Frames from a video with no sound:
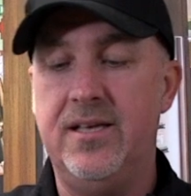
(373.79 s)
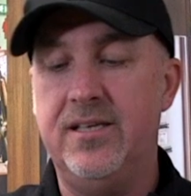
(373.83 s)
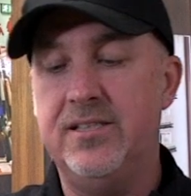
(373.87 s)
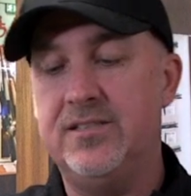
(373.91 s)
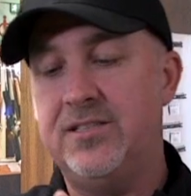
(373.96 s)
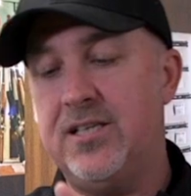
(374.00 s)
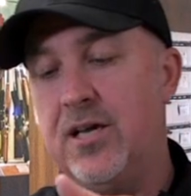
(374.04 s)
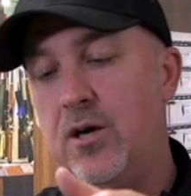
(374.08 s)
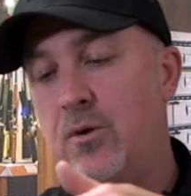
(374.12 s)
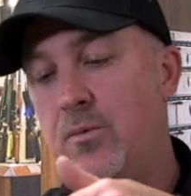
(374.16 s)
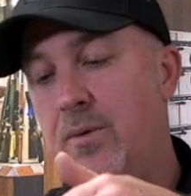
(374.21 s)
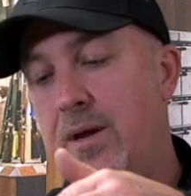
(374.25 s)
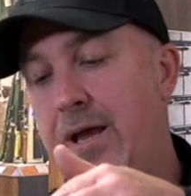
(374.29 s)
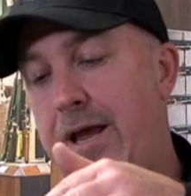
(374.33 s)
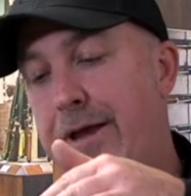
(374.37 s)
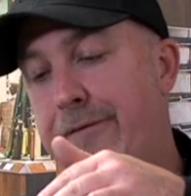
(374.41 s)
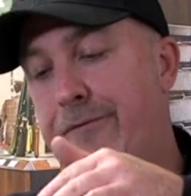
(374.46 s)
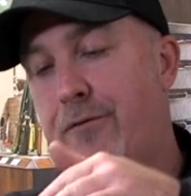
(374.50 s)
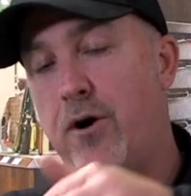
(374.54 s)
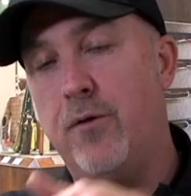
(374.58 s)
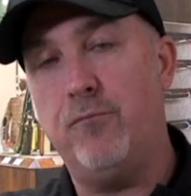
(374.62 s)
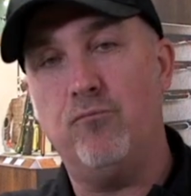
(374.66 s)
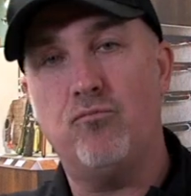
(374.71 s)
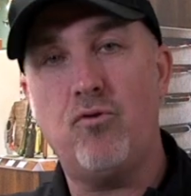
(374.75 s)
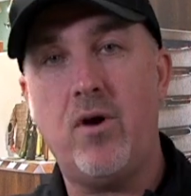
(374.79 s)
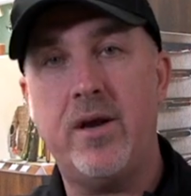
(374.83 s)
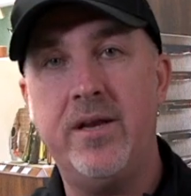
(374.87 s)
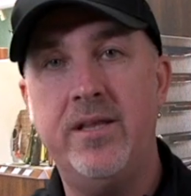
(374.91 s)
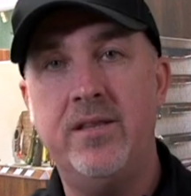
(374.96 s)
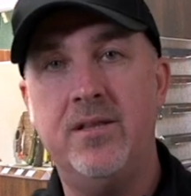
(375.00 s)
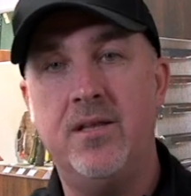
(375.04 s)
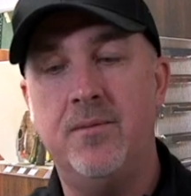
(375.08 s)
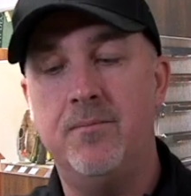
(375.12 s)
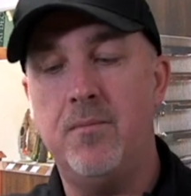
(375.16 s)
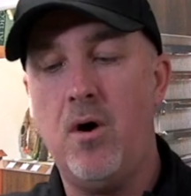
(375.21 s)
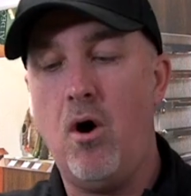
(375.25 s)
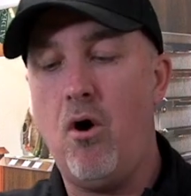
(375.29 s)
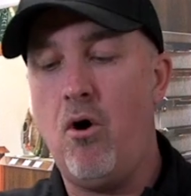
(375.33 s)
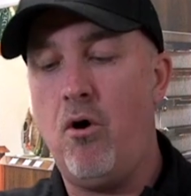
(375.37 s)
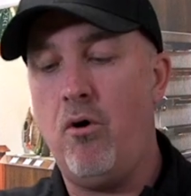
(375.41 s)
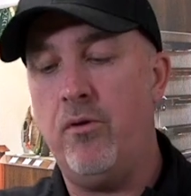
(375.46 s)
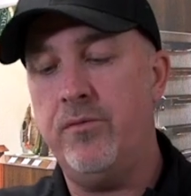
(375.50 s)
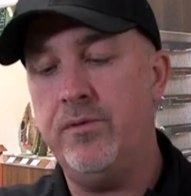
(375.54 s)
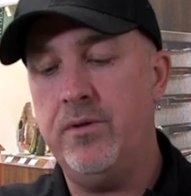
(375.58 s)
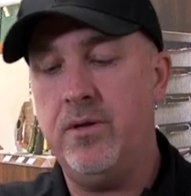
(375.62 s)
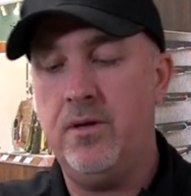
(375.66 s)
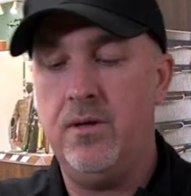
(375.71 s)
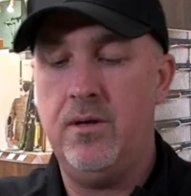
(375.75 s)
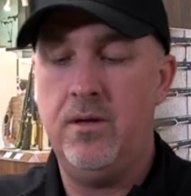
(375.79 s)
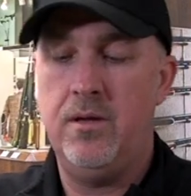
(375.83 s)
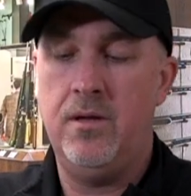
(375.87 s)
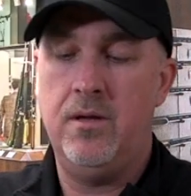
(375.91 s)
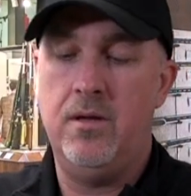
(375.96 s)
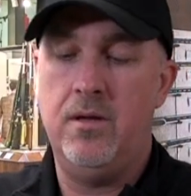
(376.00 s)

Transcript: So if I'm running them on,